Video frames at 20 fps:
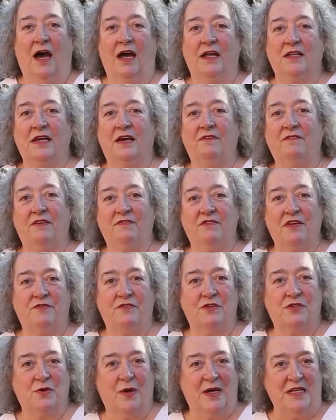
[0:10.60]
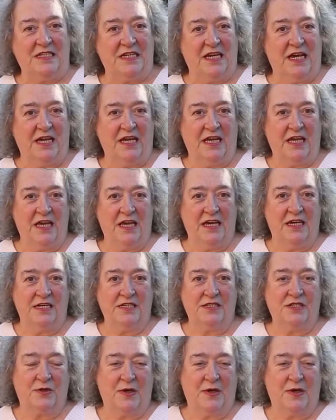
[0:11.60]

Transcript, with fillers: And I've lived here for twenty-eight years,